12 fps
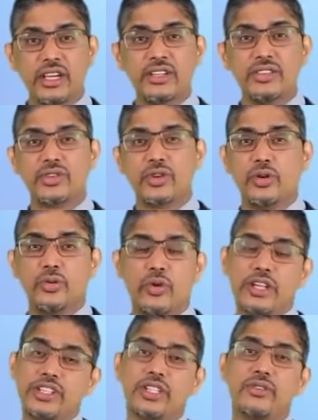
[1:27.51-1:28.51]
So
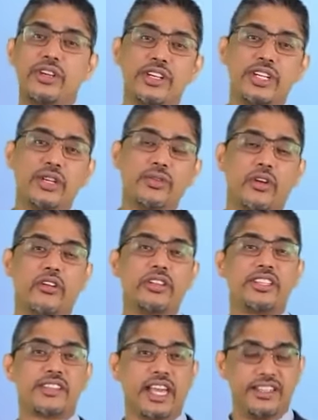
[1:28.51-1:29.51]
once you retrieve all the
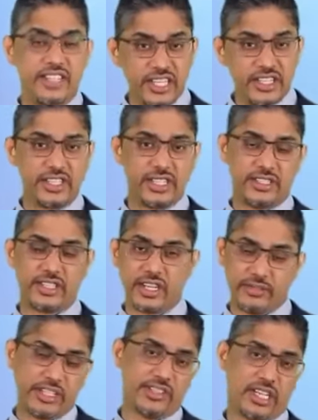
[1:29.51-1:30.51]
citations,
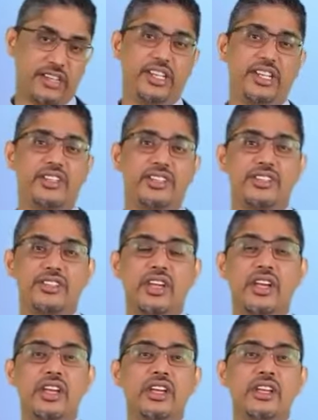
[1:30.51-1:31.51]
relevant citations,
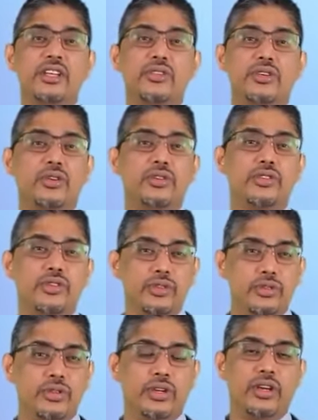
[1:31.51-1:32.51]
you go
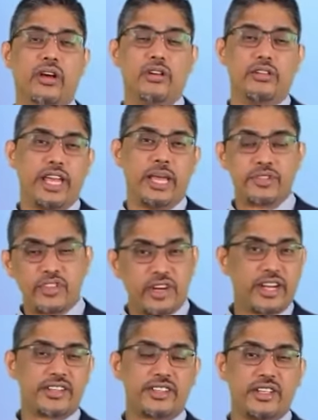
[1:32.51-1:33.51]
through all the
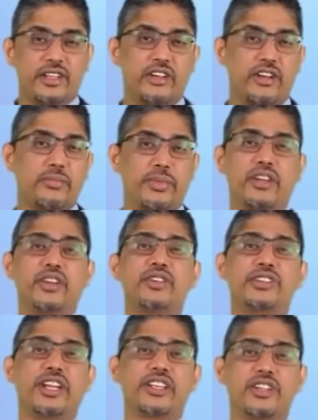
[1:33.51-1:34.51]
abstracts and develop
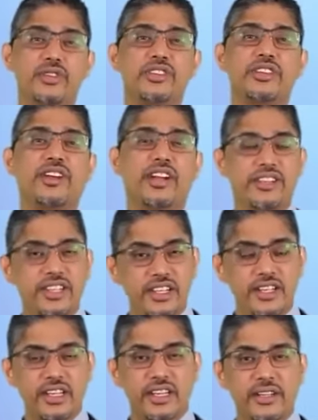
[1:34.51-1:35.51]
inclusion-exclusion
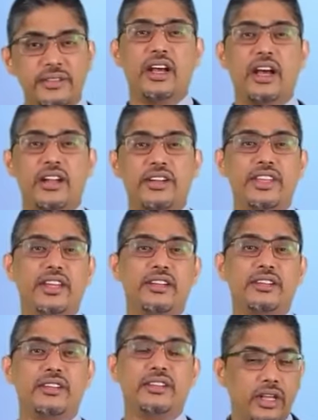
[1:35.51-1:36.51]
criteria, and
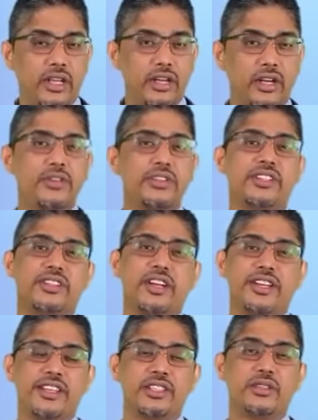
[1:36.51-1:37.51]
then include the
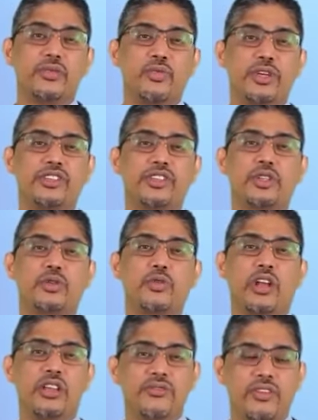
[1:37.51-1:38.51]
studies which
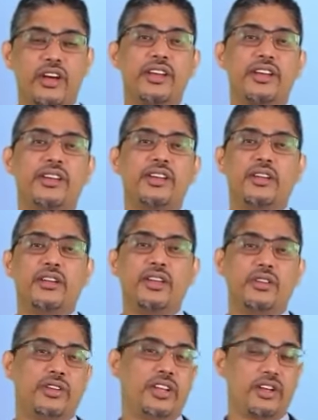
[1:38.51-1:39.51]
qualify
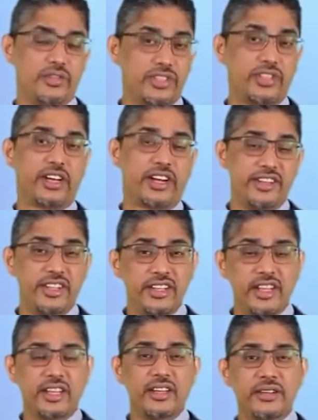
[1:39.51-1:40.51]
your inclusion
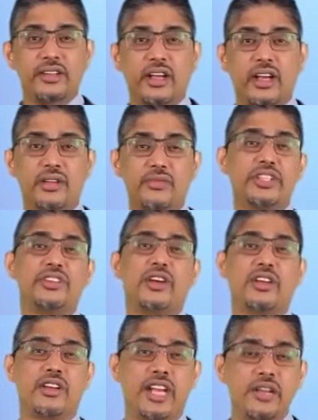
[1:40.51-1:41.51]
criteria and which
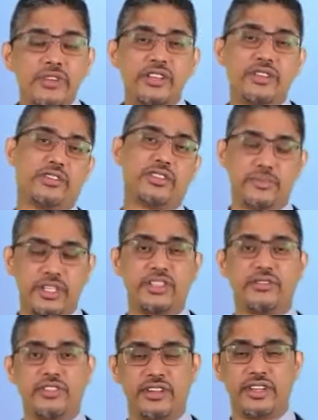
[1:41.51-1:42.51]
are relevant to your subject
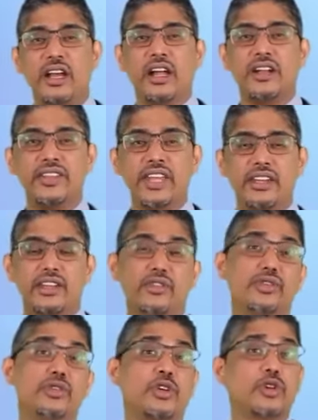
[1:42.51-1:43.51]
of interest. And then you
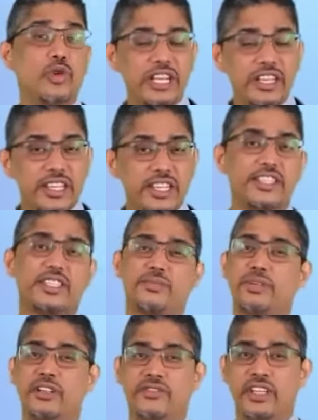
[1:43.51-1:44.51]
do a quality
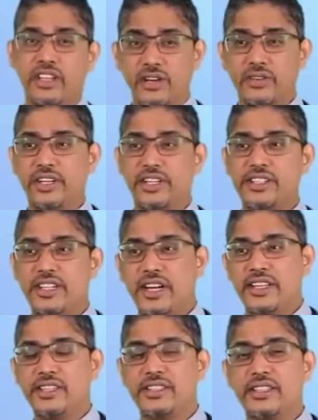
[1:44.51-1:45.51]
assessment of the included
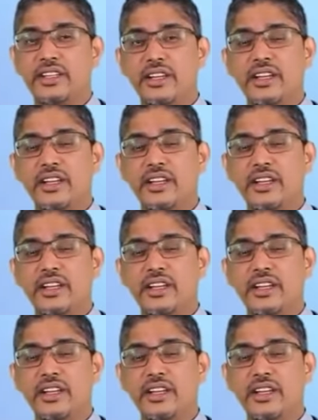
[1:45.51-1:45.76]
studies.